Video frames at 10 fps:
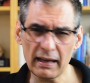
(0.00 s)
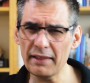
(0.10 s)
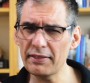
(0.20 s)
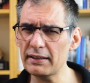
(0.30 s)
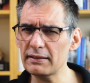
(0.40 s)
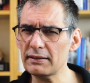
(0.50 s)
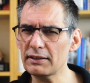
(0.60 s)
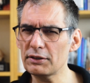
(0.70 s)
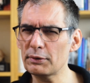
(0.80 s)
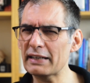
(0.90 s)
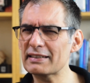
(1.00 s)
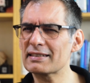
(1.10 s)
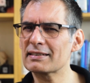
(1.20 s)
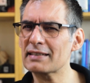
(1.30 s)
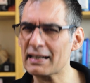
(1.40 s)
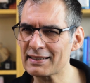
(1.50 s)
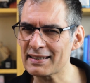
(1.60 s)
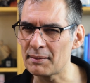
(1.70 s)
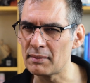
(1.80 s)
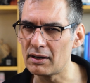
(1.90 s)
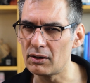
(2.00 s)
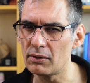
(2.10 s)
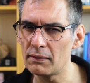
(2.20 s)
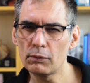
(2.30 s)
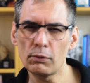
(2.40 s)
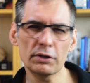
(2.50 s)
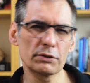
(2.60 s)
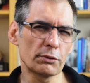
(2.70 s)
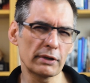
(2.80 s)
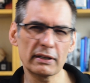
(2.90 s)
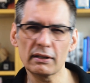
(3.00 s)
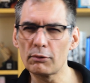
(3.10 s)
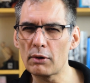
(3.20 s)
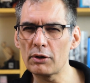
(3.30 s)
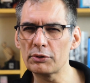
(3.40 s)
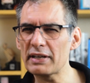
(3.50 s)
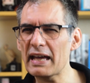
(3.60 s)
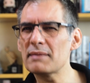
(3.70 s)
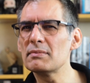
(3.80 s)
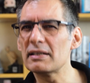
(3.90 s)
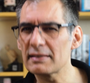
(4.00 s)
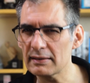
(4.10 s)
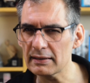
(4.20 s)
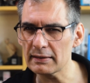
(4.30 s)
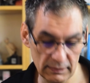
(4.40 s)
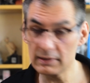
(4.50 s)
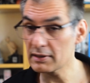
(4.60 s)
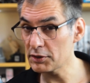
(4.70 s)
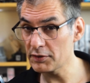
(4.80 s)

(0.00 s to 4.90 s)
And then you get stuck somehow, wandering around aimlessly. Sounds